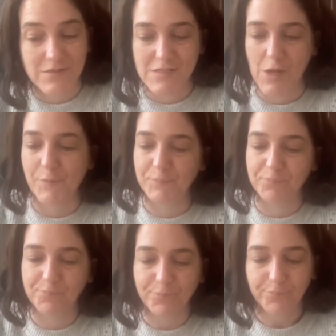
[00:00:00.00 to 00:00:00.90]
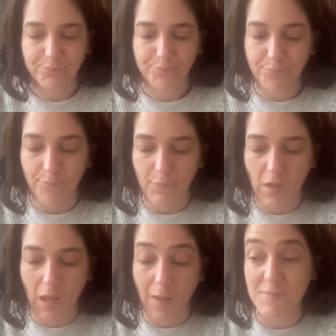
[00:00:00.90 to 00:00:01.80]
So
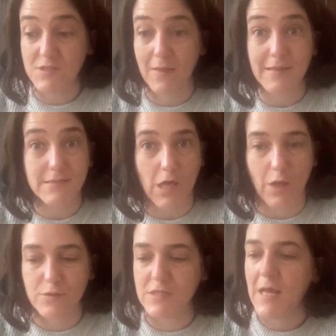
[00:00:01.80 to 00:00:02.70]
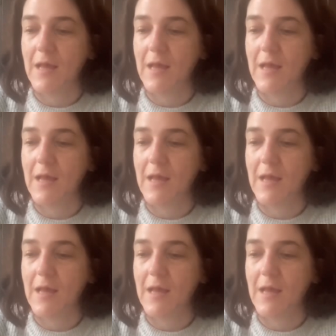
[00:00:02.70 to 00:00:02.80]
so that's those.